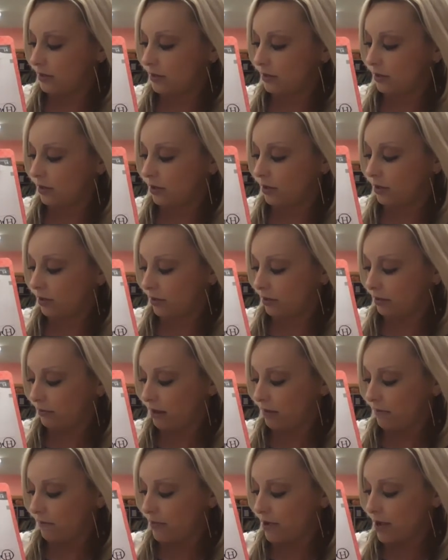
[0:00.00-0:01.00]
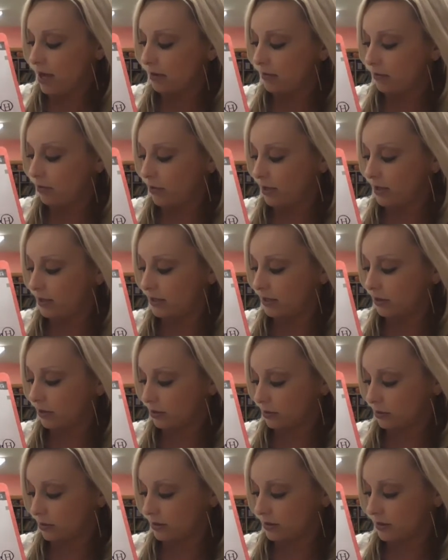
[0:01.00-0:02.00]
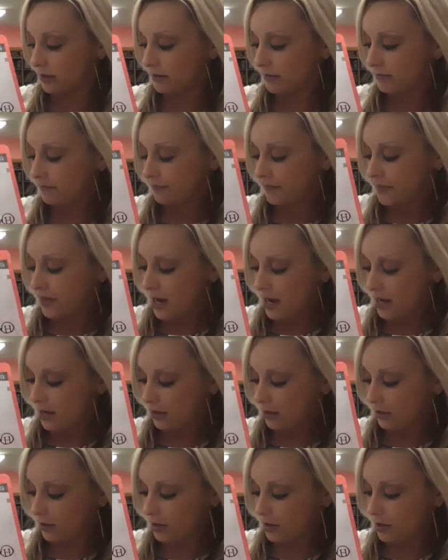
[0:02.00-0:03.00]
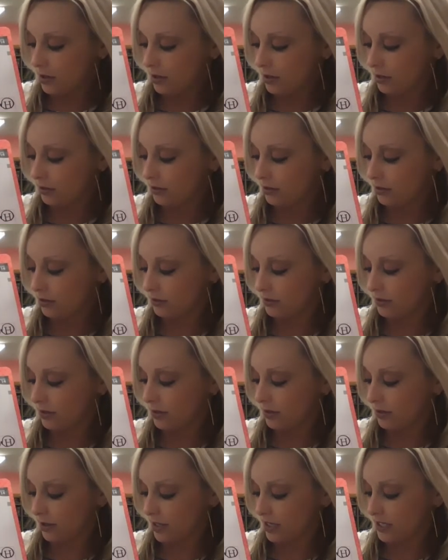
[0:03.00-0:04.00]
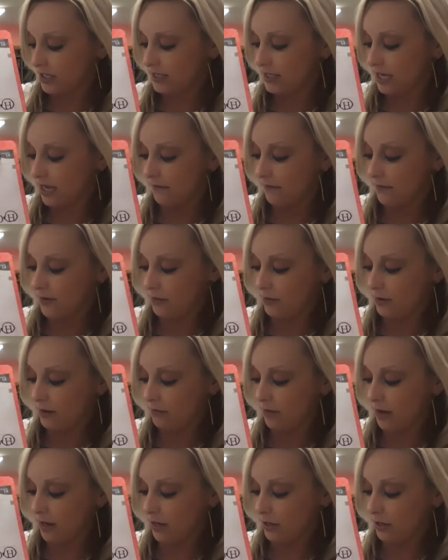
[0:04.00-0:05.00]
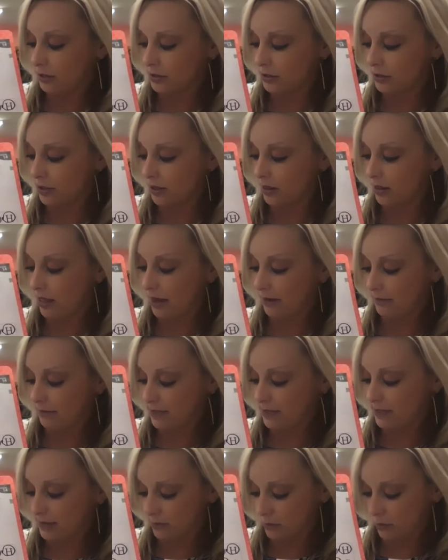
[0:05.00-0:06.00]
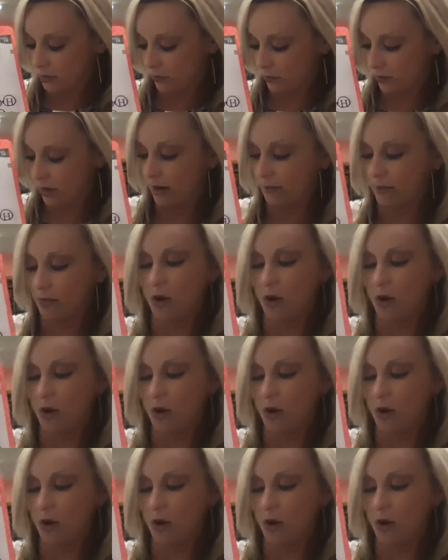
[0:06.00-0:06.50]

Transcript: So you're gonna be big boys and girls and you're gonna go through and you're gonna see if you can make yours look like Miss Summer, where I'm